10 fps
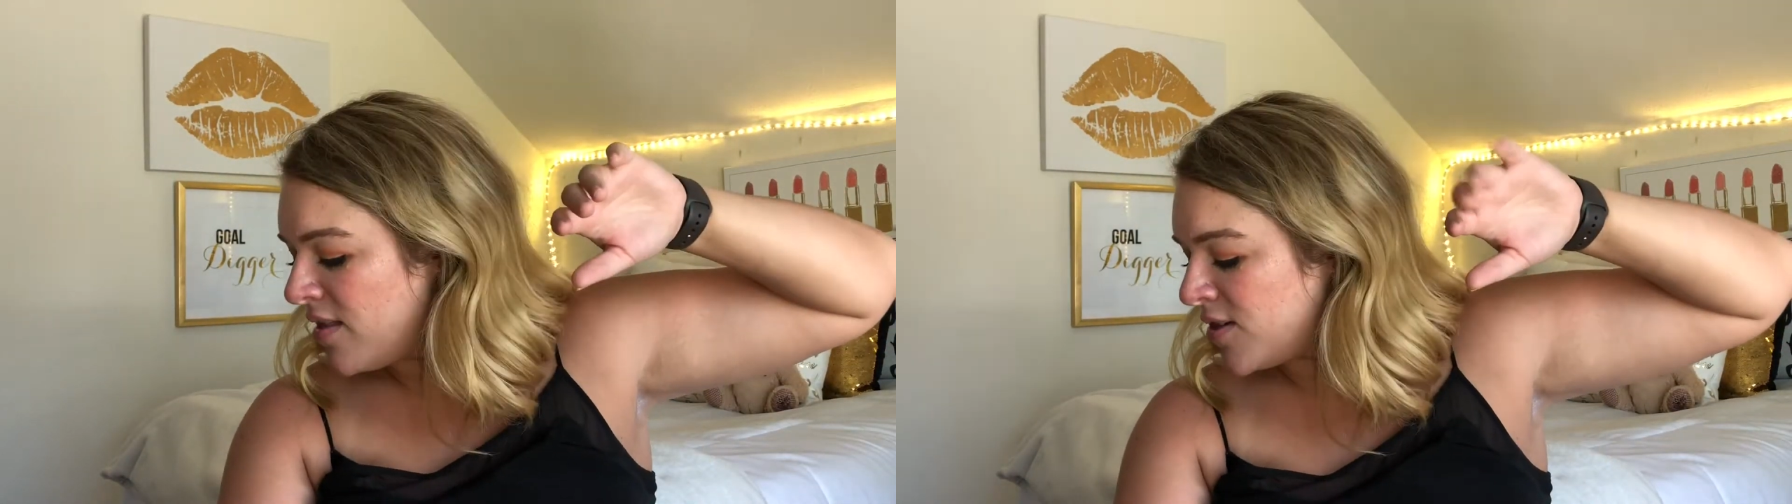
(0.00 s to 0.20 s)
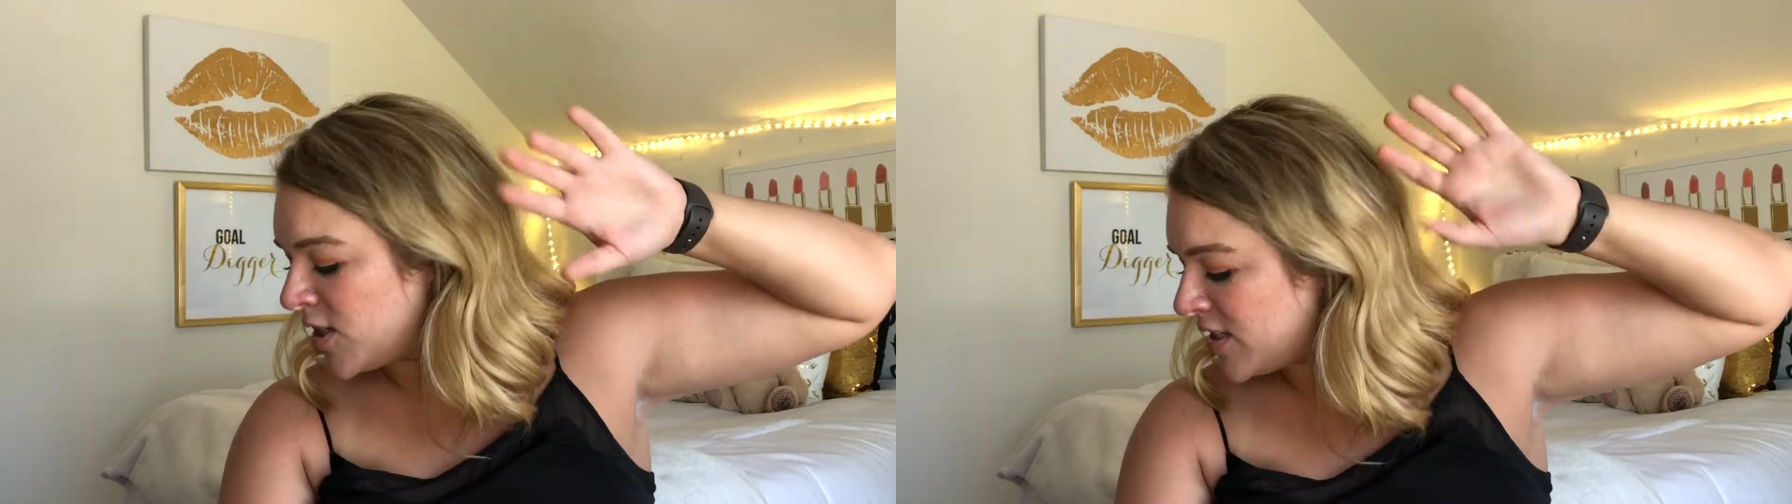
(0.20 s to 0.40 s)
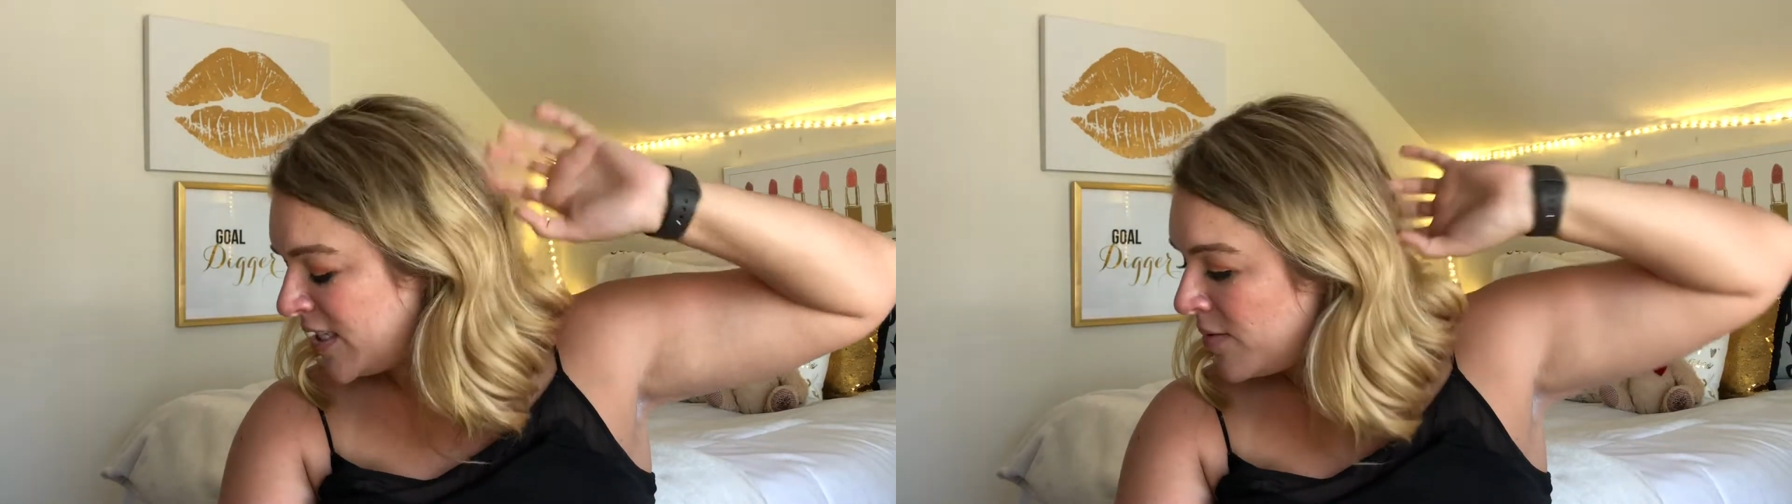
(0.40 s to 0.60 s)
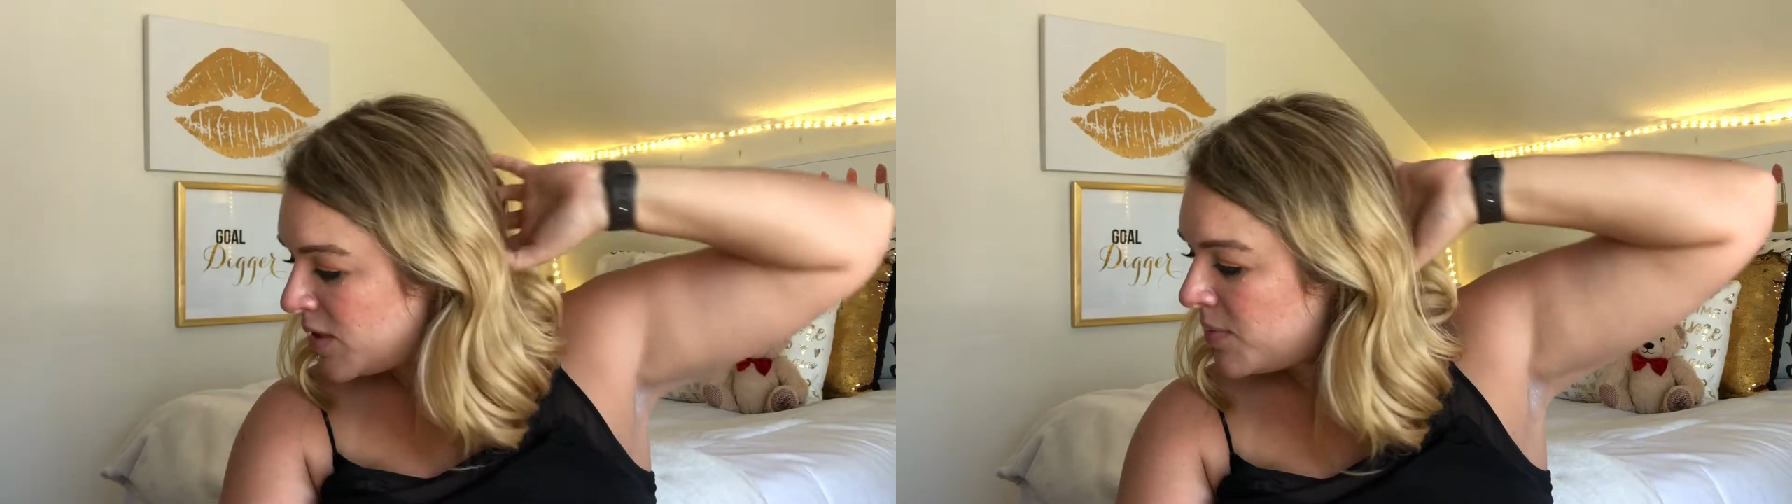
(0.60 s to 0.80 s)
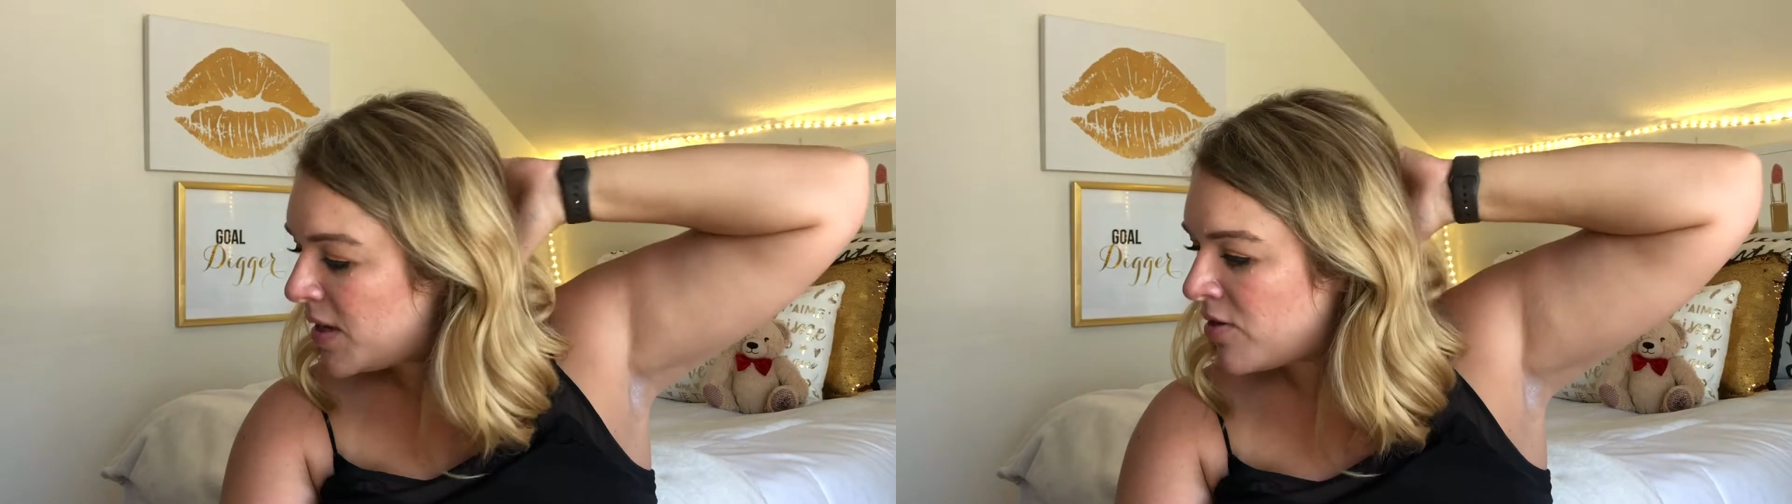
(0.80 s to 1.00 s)
There
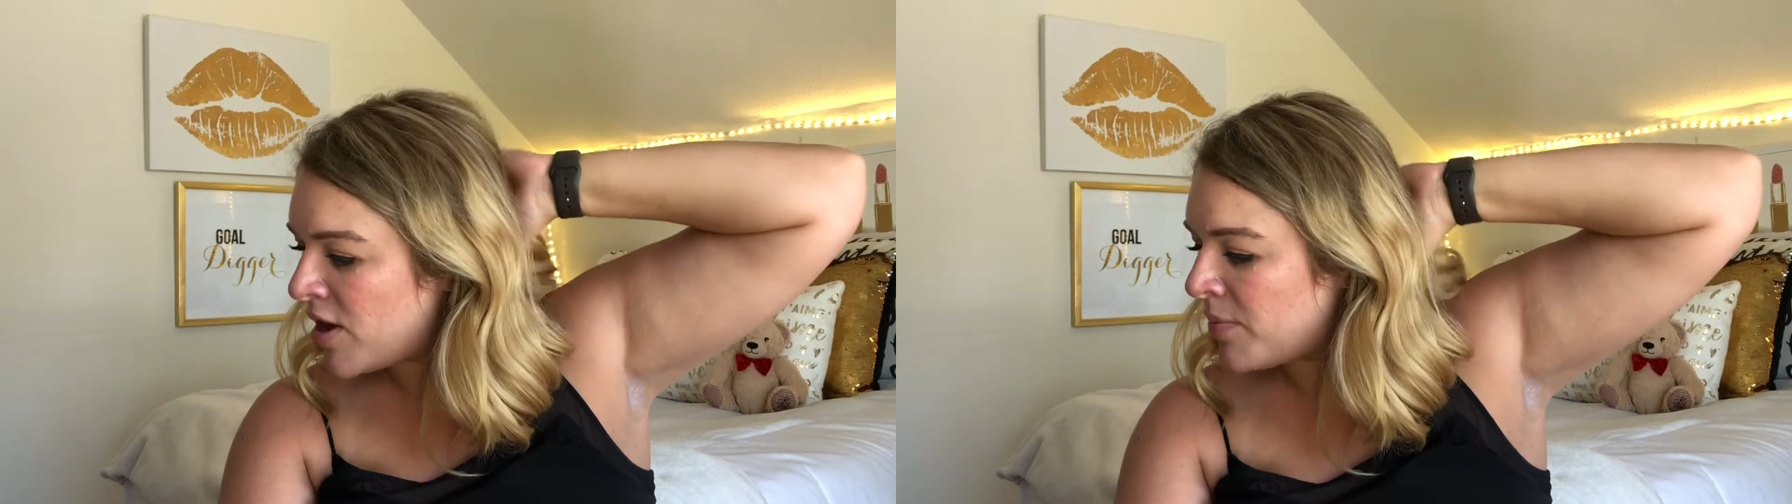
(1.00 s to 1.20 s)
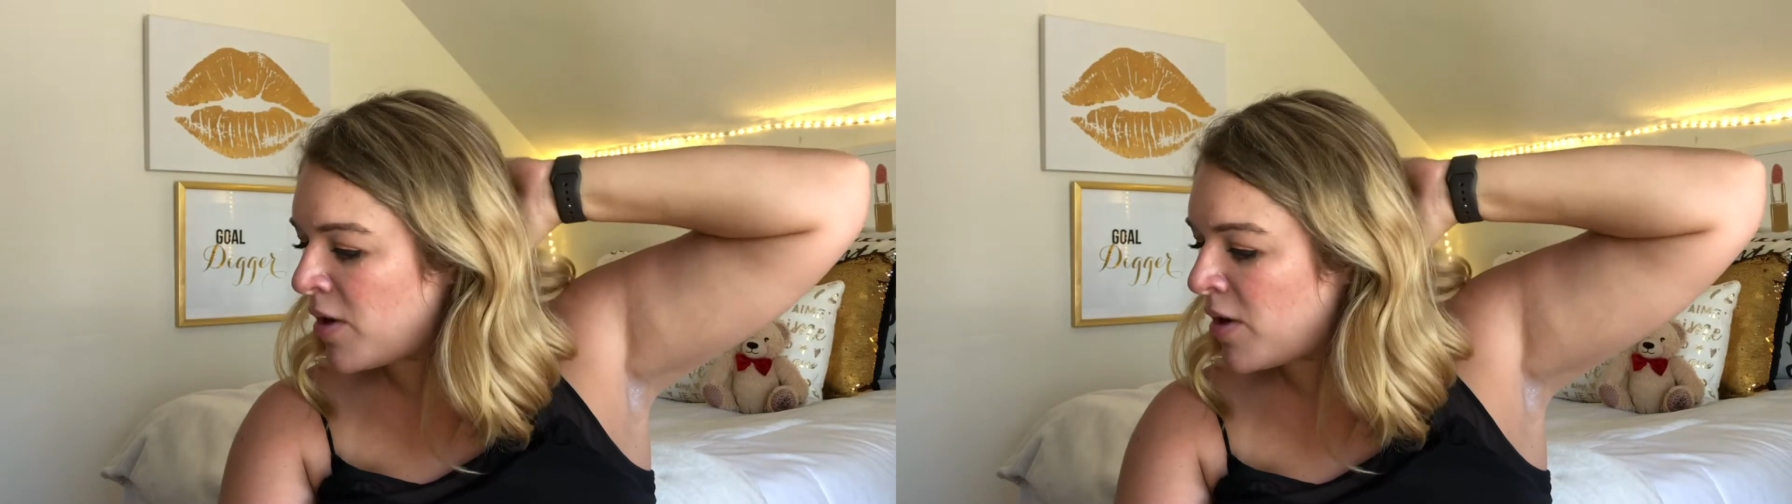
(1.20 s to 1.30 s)
seems to be a lot